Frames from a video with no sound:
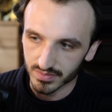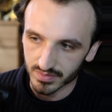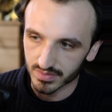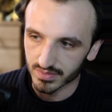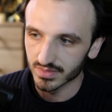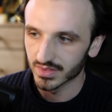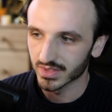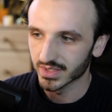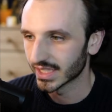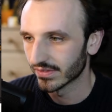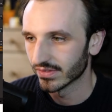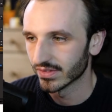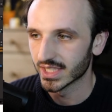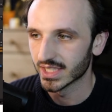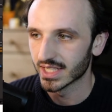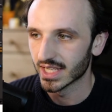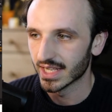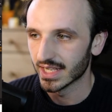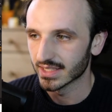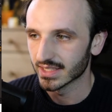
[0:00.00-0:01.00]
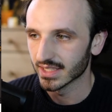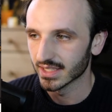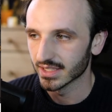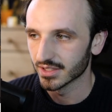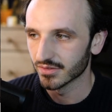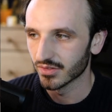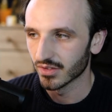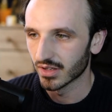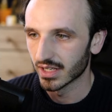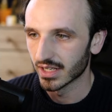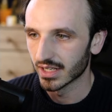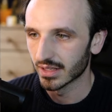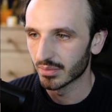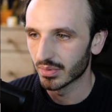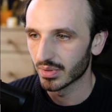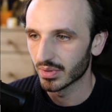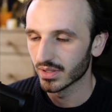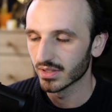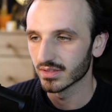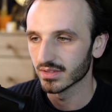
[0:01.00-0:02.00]
70s, 80s vibe.
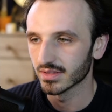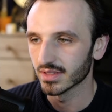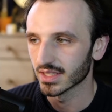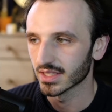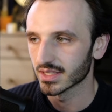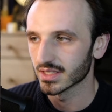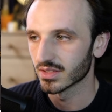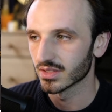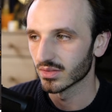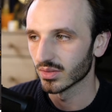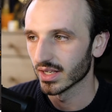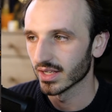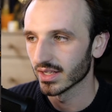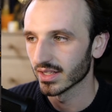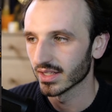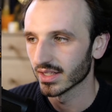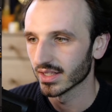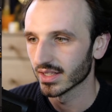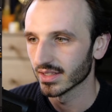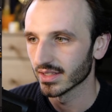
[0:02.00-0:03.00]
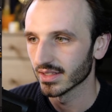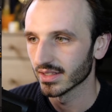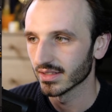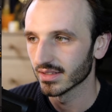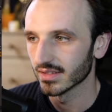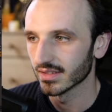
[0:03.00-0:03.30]
That's the way I